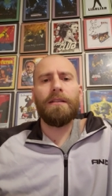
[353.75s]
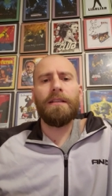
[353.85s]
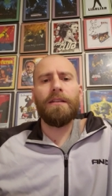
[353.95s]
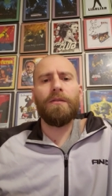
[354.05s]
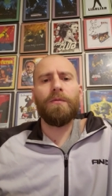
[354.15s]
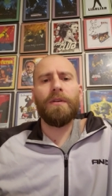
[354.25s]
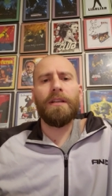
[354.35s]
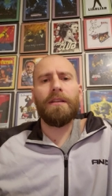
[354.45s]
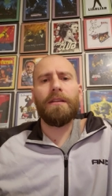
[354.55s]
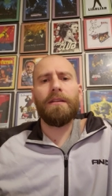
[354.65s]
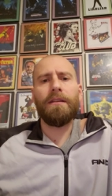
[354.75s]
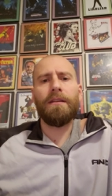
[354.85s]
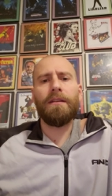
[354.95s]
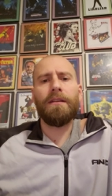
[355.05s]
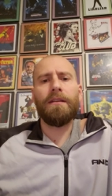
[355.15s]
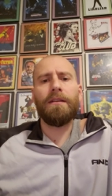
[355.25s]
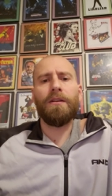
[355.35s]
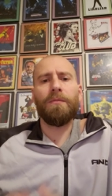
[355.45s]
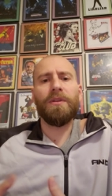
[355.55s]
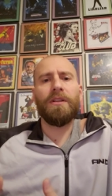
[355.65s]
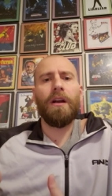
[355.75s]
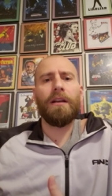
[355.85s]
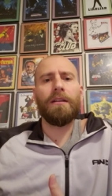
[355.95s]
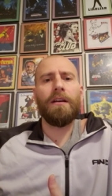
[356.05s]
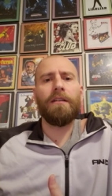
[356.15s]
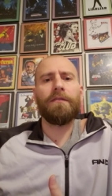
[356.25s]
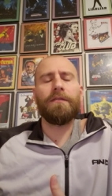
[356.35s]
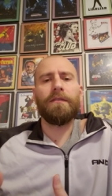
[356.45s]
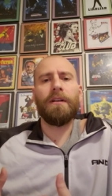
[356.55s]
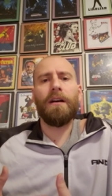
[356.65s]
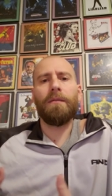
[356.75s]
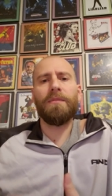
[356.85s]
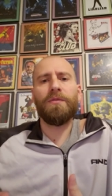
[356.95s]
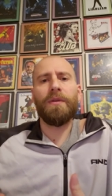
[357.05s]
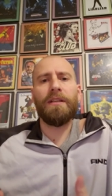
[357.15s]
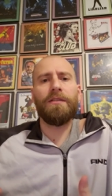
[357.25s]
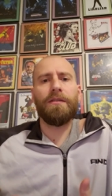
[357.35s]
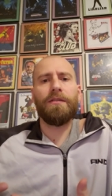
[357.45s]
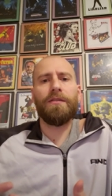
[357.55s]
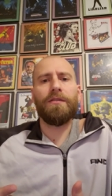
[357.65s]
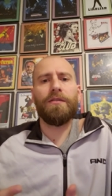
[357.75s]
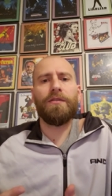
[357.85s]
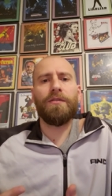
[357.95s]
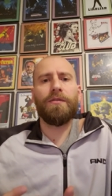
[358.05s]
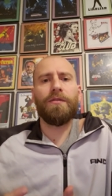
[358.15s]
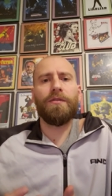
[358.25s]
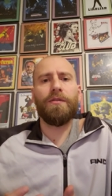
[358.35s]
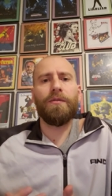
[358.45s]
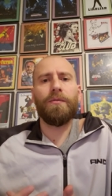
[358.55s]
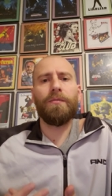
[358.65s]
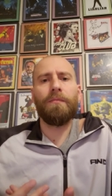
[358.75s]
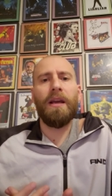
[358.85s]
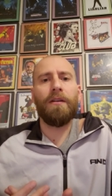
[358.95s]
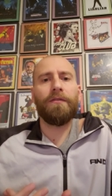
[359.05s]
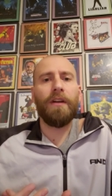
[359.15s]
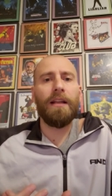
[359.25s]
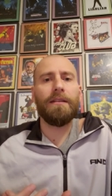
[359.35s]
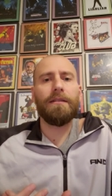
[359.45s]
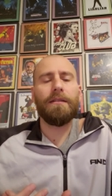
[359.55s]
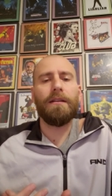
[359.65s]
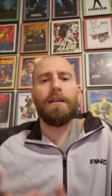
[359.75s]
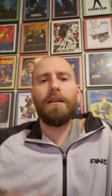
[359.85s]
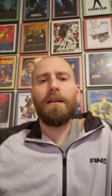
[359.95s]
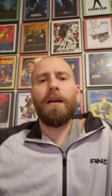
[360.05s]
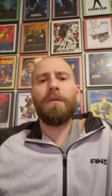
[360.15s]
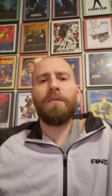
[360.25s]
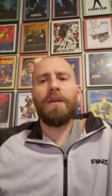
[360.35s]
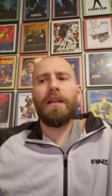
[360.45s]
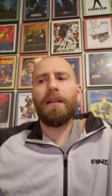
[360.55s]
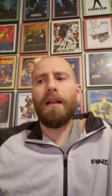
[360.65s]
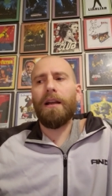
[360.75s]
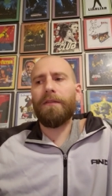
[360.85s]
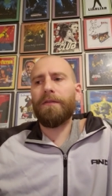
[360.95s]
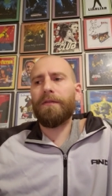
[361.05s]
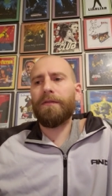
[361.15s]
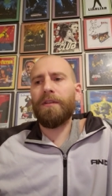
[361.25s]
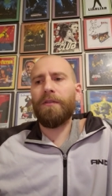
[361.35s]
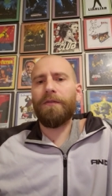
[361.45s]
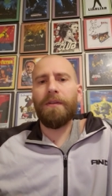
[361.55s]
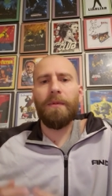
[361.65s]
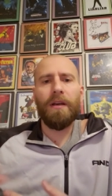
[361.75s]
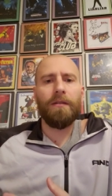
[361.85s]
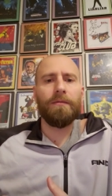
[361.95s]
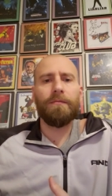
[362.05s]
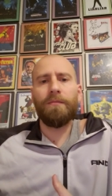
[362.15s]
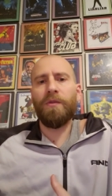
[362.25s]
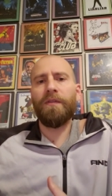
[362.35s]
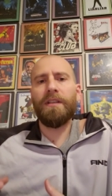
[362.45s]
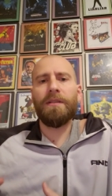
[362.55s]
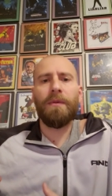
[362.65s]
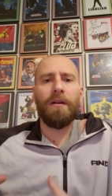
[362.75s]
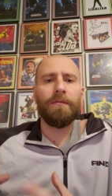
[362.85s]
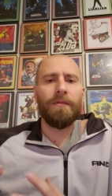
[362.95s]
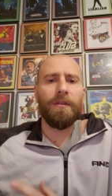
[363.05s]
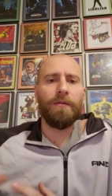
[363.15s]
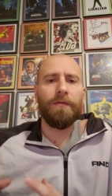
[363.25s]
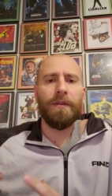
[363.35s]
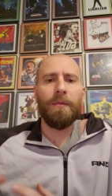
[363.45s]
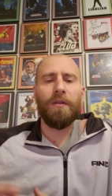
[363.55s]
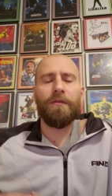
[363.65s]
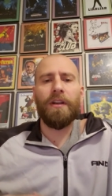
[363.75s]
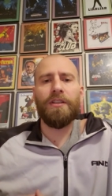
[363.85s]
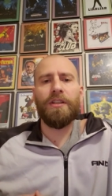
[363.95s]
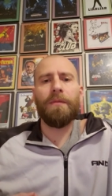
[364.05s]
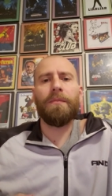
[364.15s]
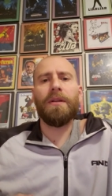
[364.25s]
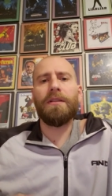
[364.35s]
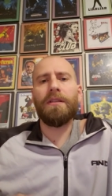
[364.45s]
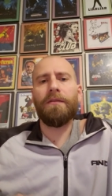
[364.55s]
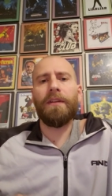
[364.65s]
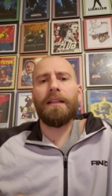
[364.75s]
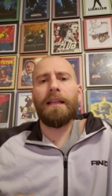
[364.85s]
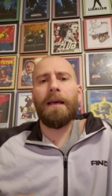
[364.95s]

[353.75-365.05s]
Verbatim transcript: deal with the you know platonic love uh, between to male friends. I mean, we get a lot of you know female movies about you know female friendship and stuff like